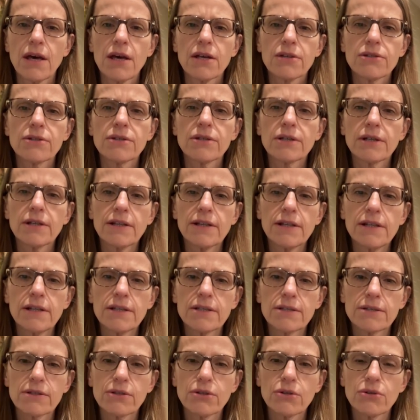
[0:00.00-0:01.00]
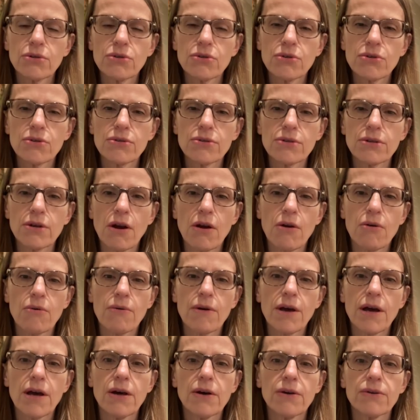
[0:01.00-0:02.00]
So the key disclosures are
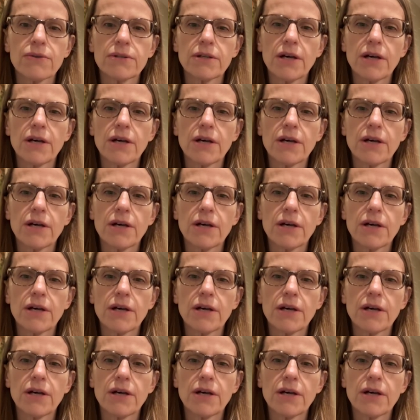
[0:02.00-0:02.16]
around